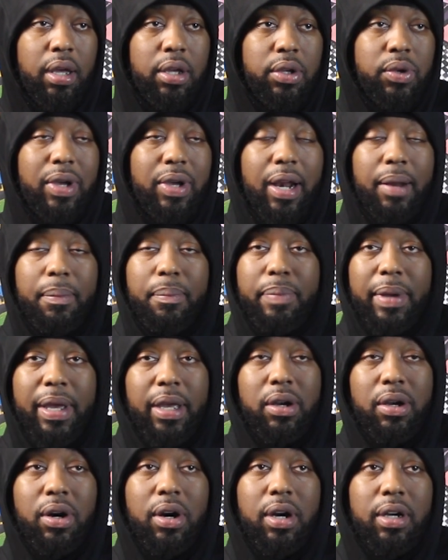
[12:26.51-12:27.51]
you got a
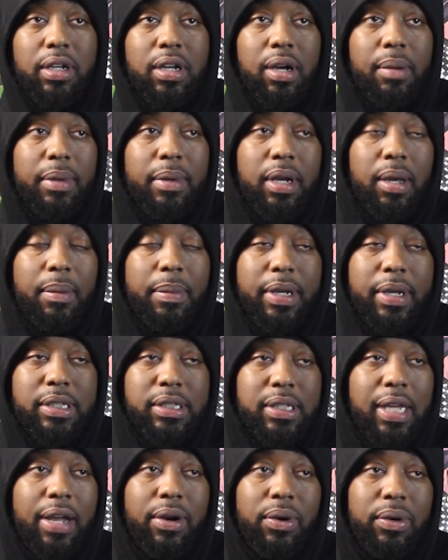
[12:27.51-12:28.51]
big card coming up and it's
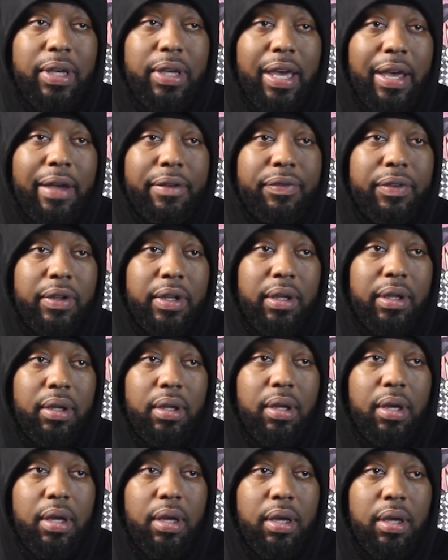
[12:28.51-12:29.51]
not on caffeine.
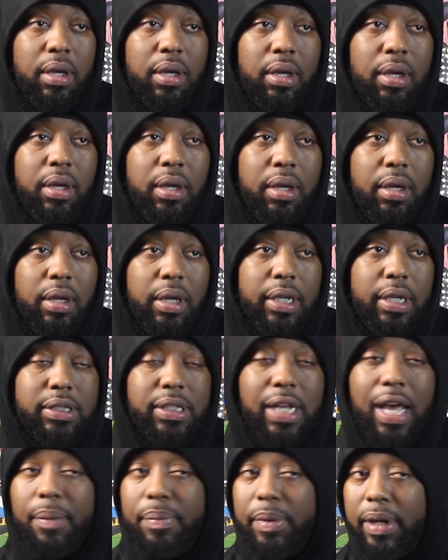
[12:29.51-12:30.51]
It's
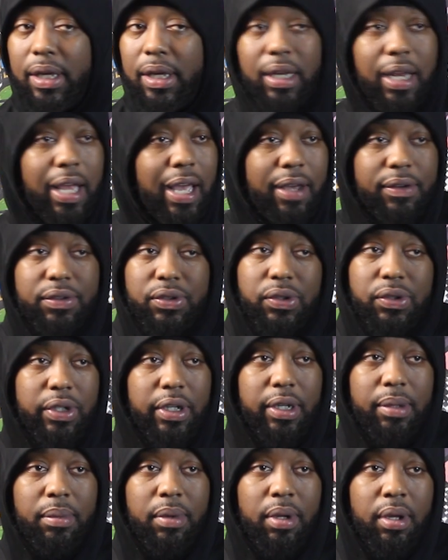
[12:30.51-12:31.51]
not being live
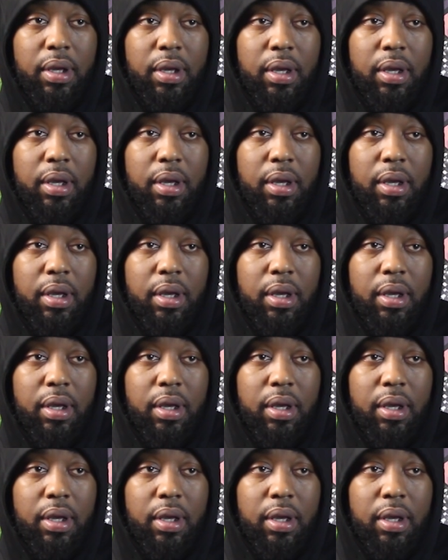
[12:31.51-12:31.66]
streamed.